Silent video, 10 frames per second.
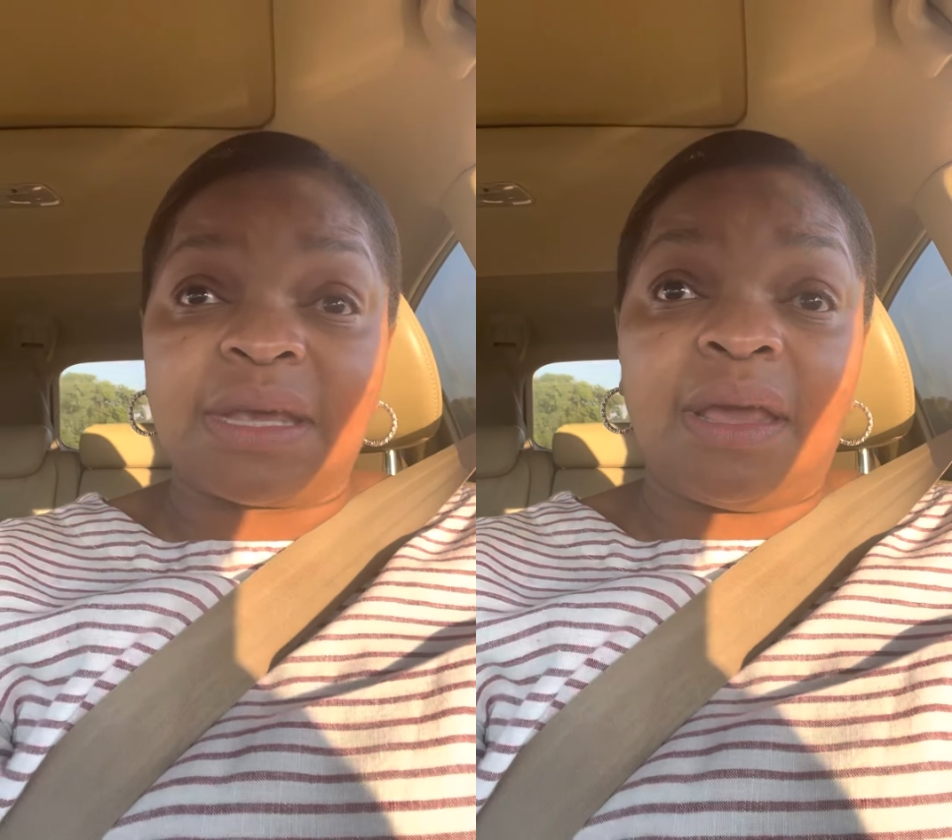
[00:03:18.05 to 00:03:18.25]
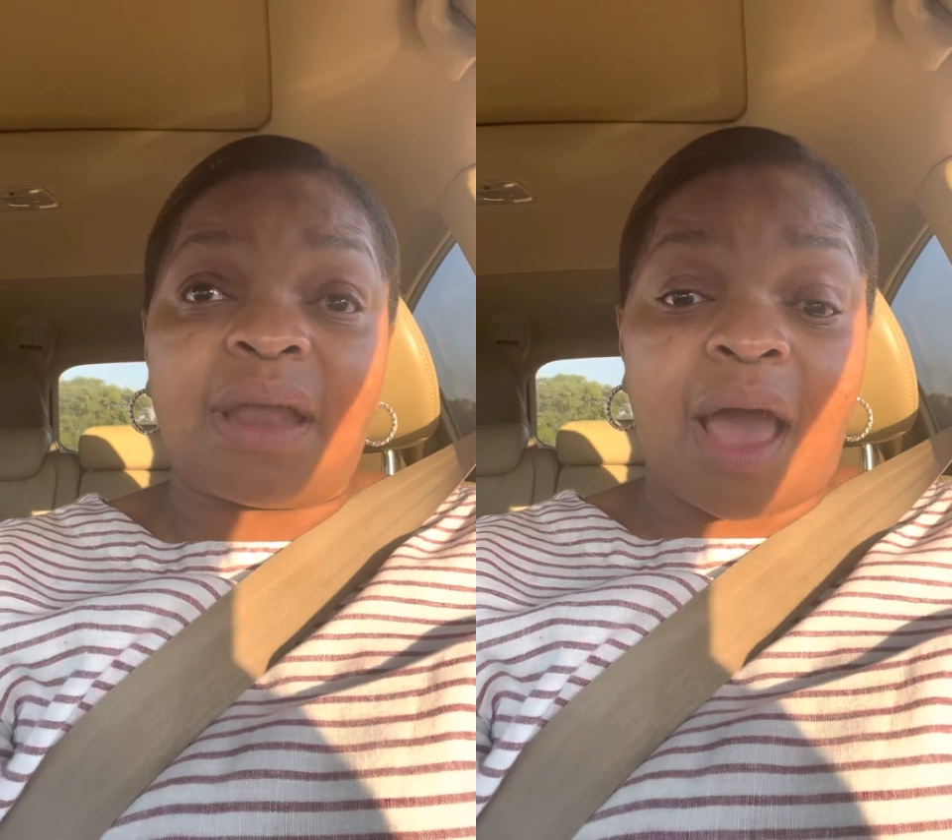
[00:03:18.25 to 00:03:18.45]

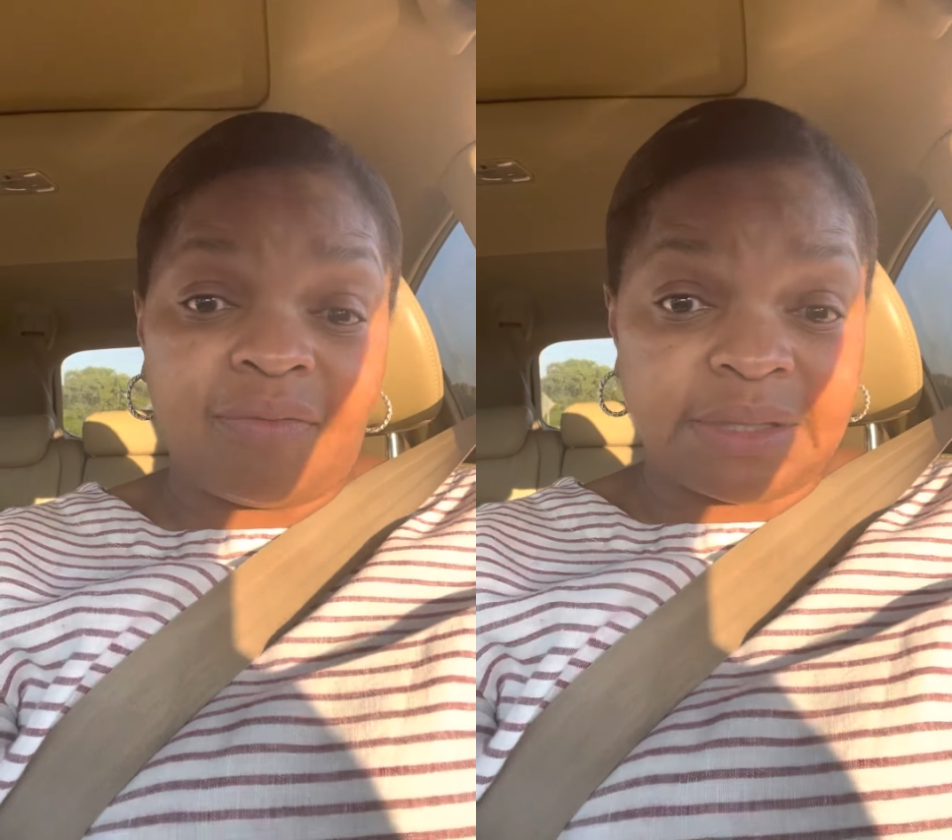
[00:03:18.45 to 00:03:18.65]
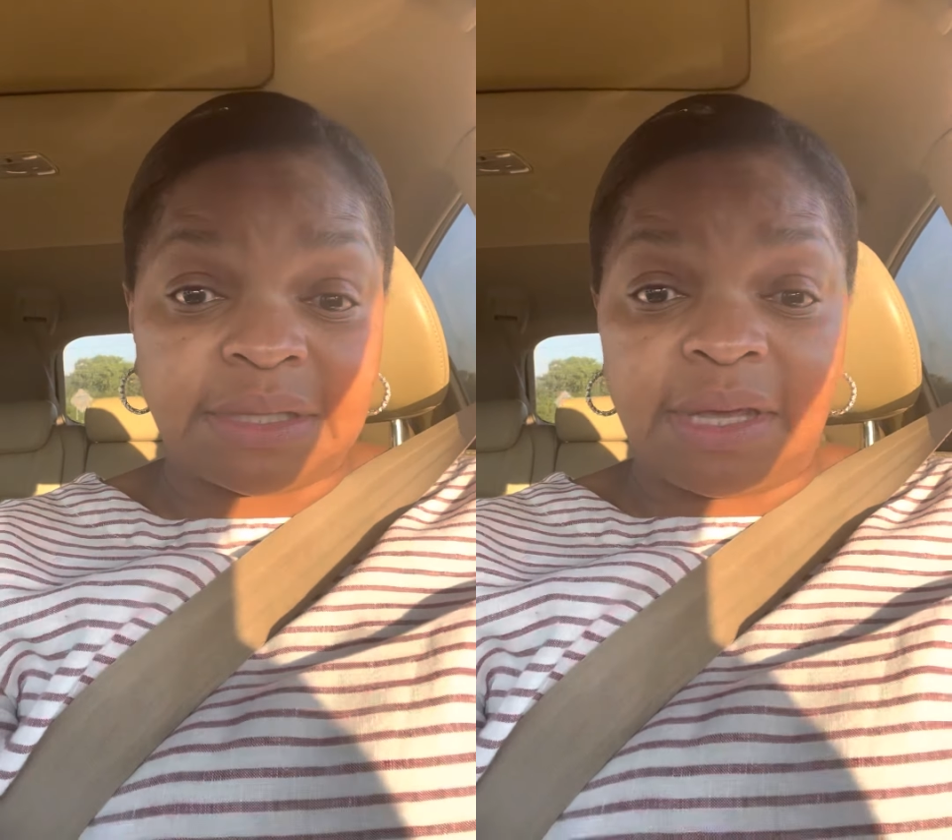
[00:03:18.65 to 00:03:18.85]
and
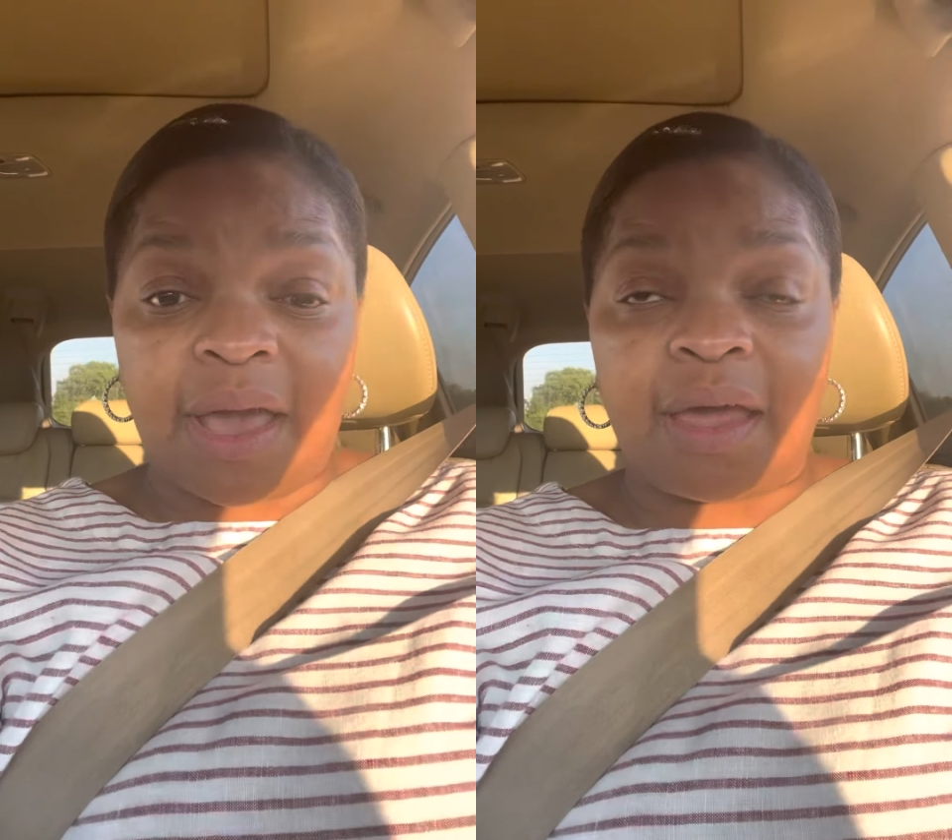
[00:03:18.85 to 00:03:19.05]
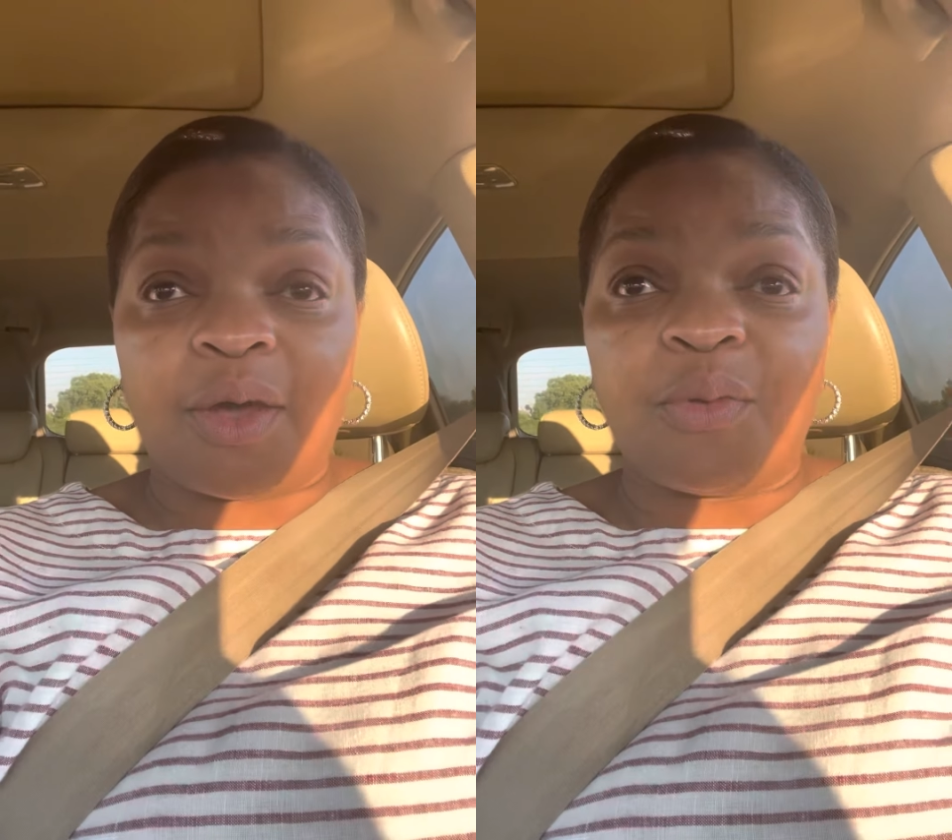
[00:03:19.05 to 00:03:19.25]
obviously
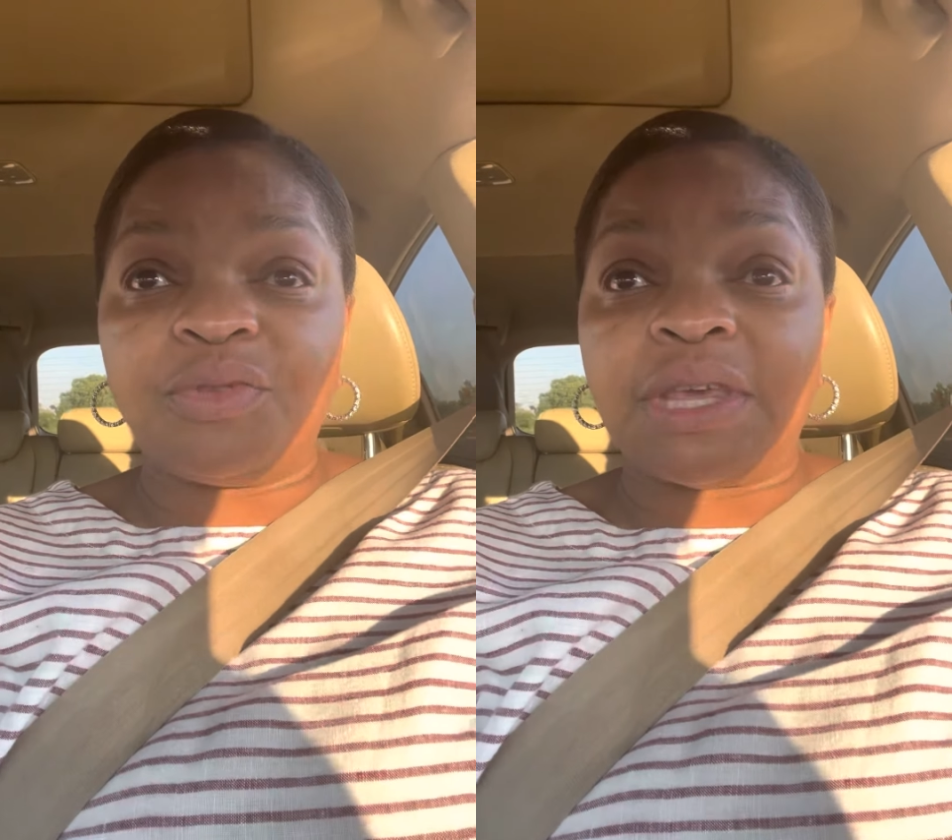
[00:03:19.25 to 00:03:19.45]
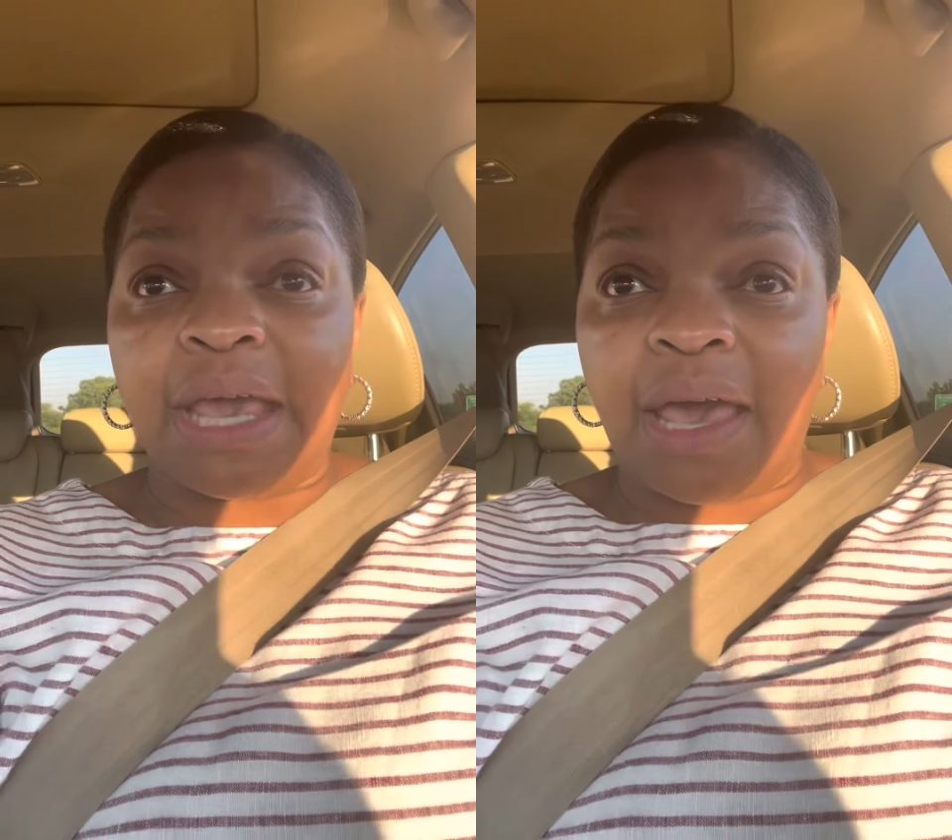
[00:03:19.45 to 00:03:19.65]
I
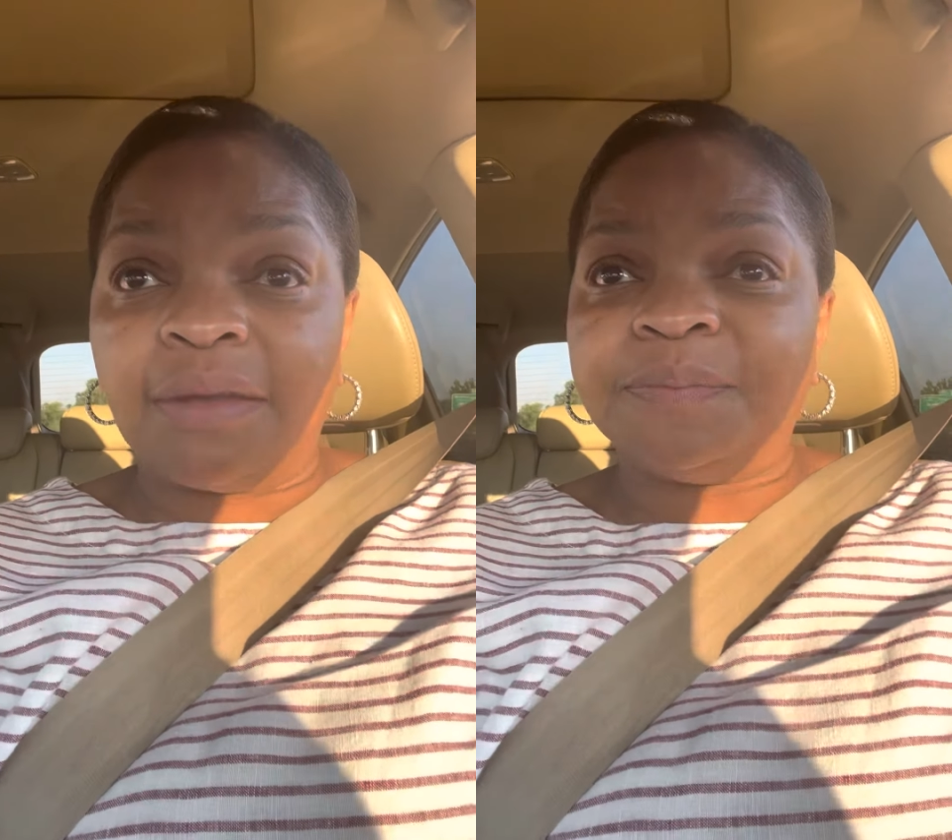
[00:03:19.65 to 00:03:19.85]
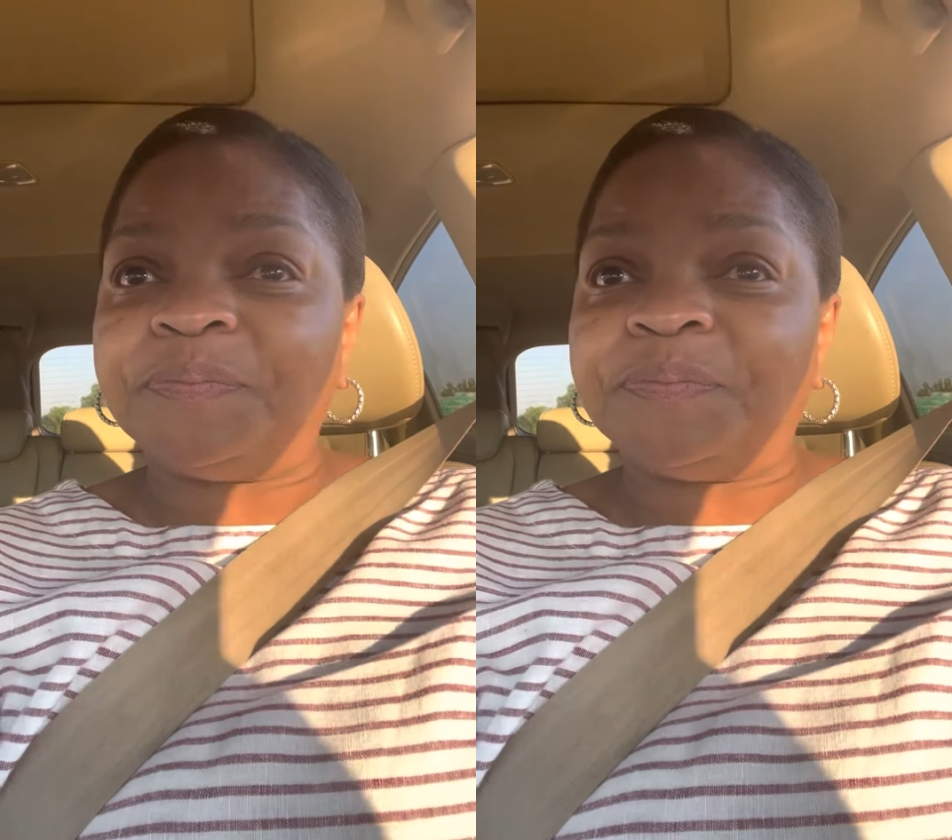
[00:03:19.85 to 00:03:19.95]
don't yet,